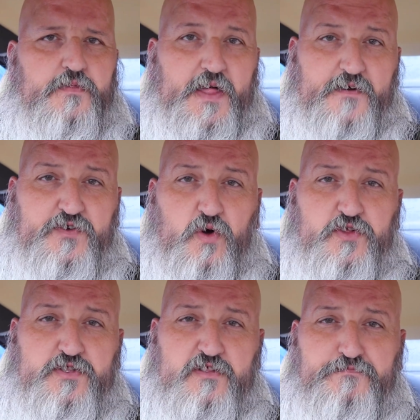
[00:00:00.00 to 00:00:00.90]
That, of
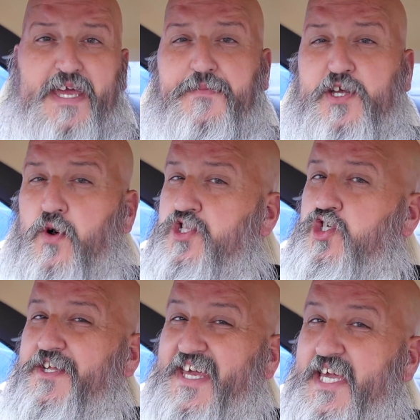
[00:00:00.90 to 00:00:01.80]
course, does beg the
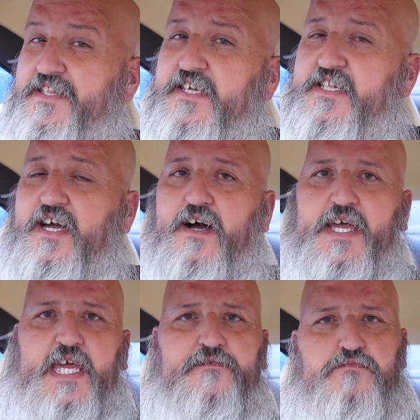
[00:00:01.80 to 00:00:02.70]
question, is this car
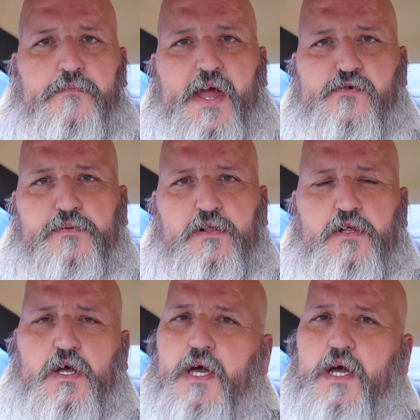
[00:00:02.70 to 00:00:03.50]
even repairable?